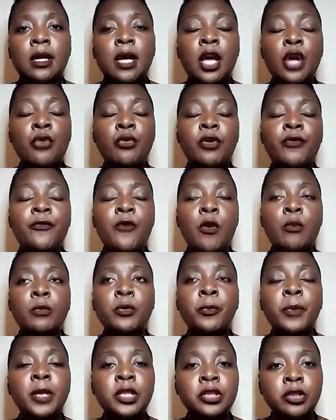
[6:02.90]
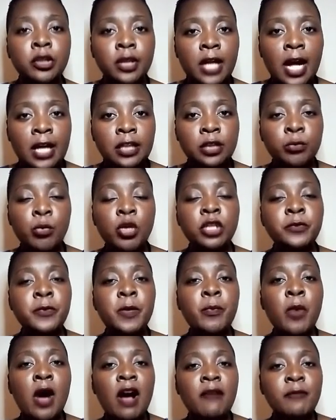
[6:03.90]
a reformed person, as most
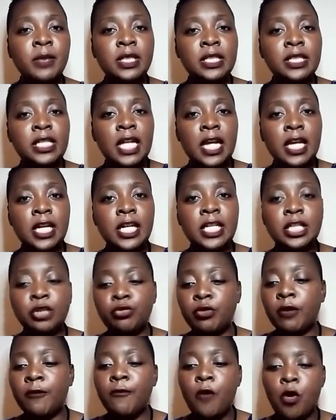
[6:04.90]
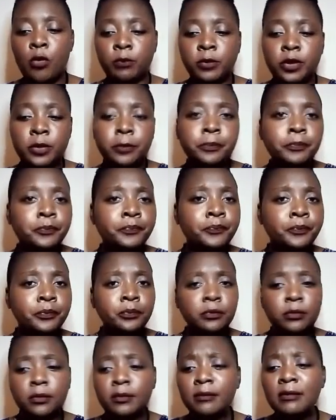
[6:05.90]
people have been saying he's reformed?
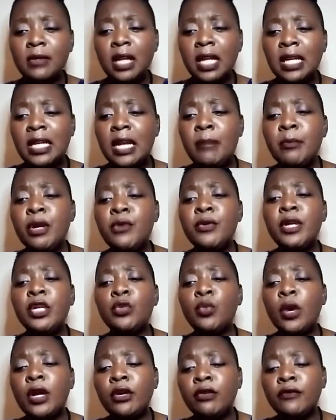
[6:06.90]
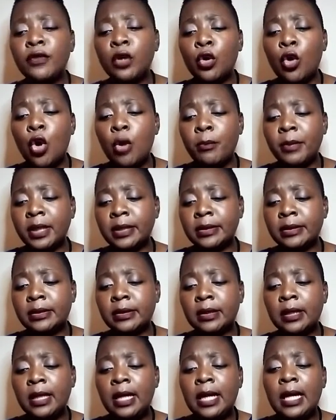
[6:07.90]
Let me read one of the
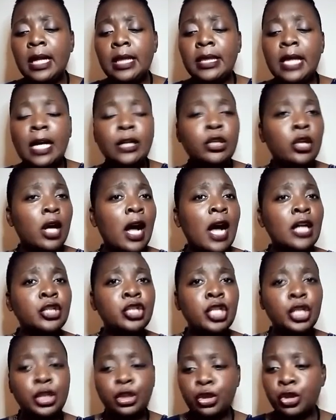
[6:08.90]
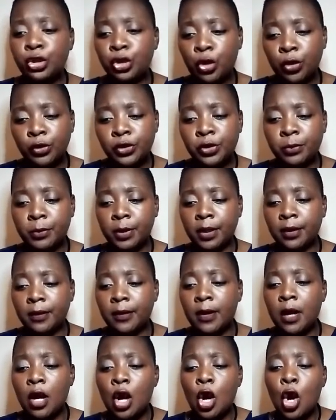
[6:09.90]
comments that actually shocked me.
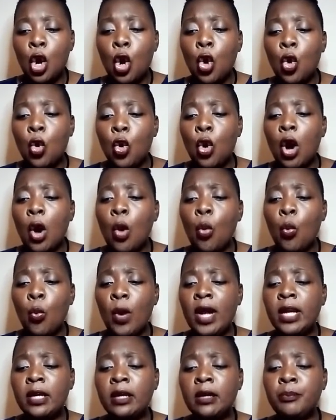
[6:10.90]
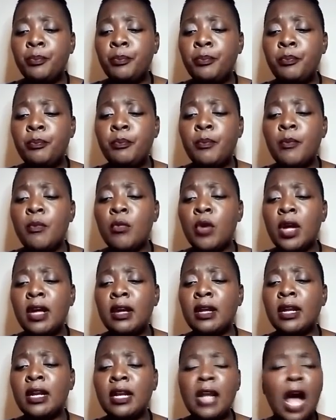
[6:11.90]
When
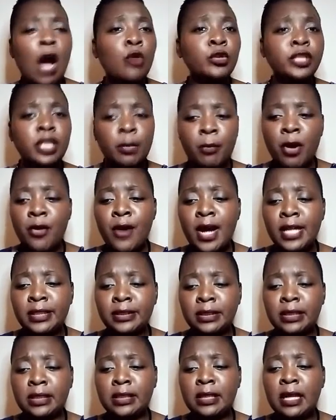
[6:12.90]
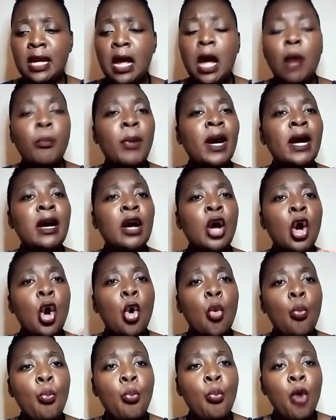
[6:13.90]
I'll summarize it, but
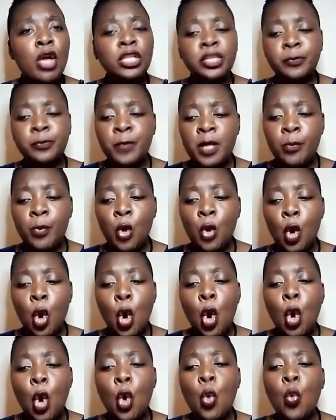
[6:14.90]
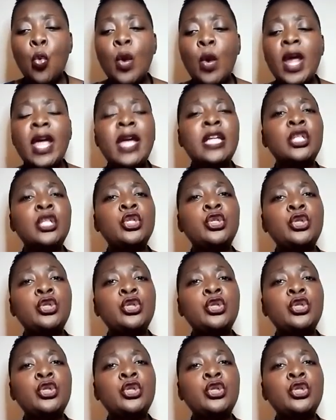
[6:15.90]
most people were